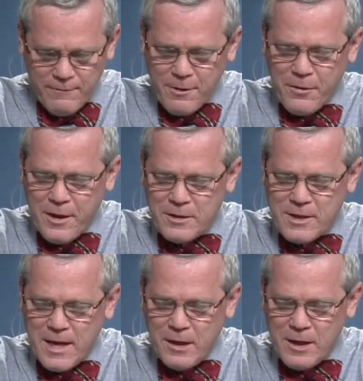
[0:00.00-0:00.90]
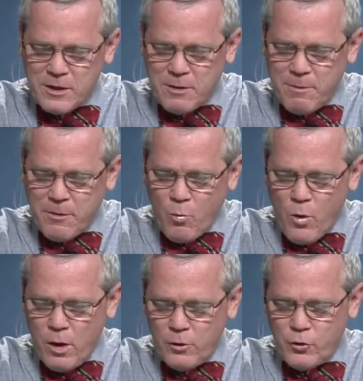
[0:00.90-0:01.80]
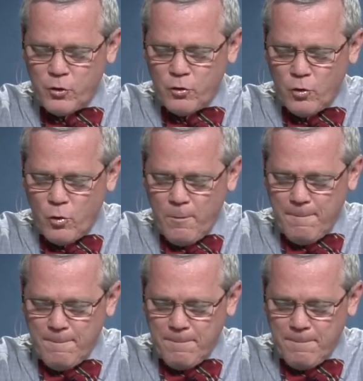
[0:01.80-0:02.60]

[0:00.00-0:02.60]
of the things that Elizabeth will do